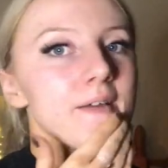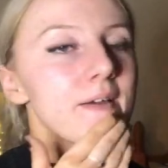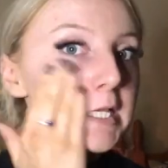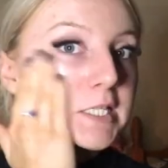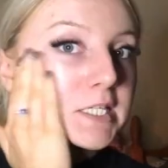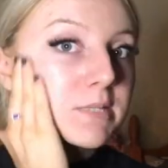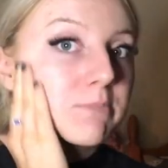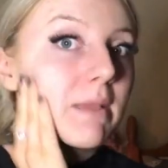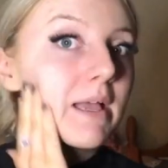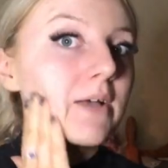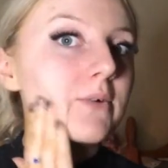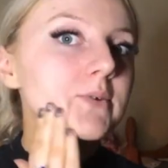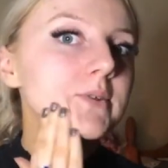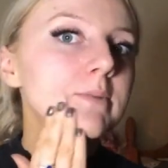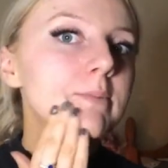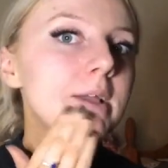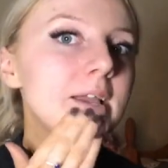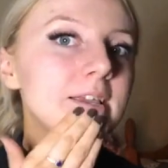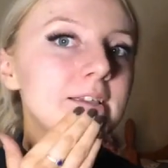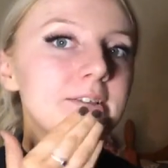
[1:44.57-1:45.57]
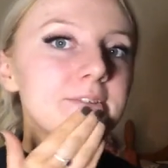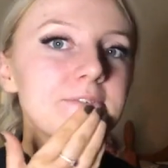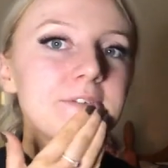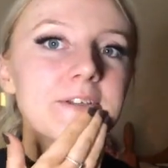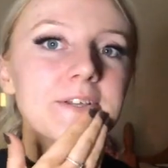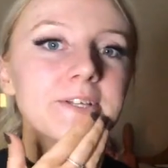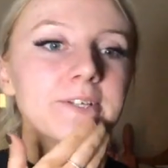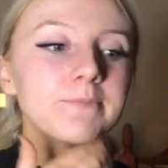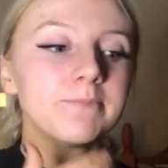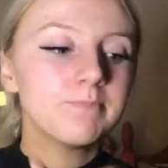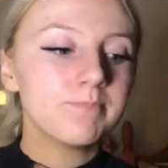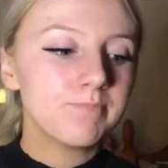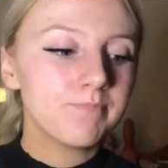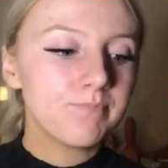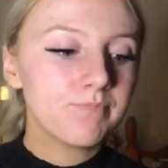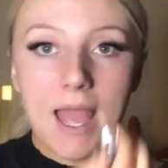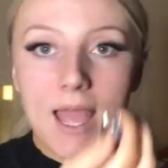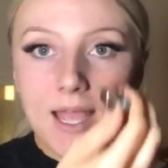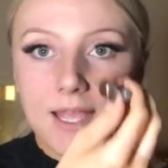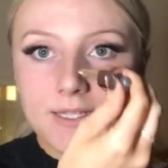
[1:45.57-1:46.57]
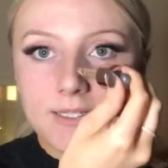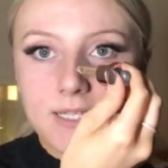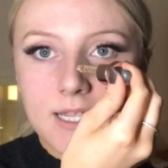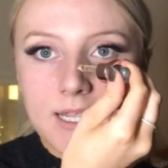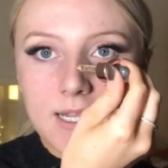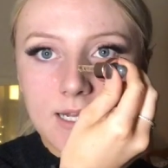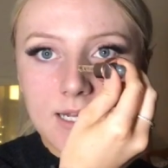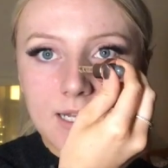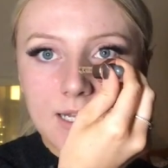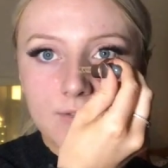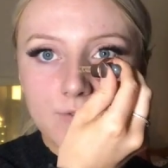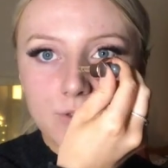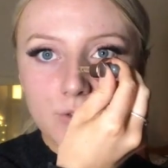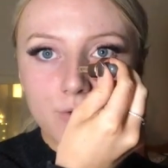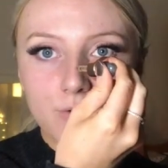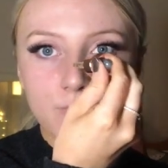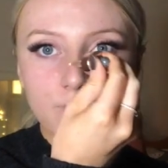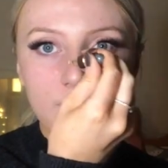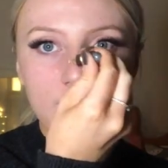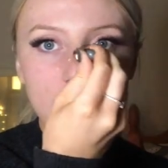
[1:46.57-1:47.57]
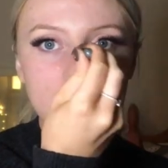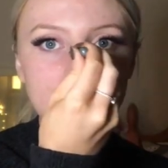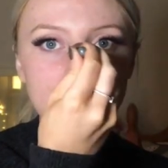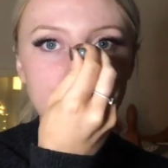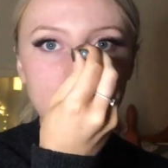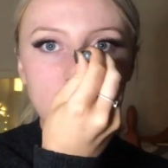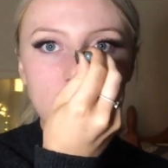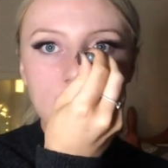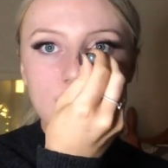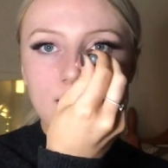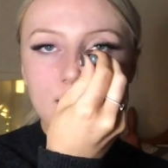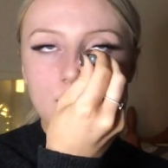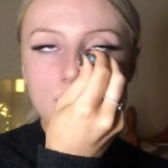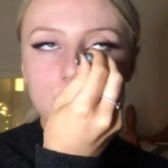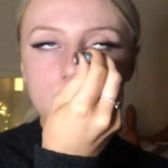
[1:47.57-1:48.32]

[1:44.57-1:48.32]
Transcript: It smells amazing and it leaves your face feeling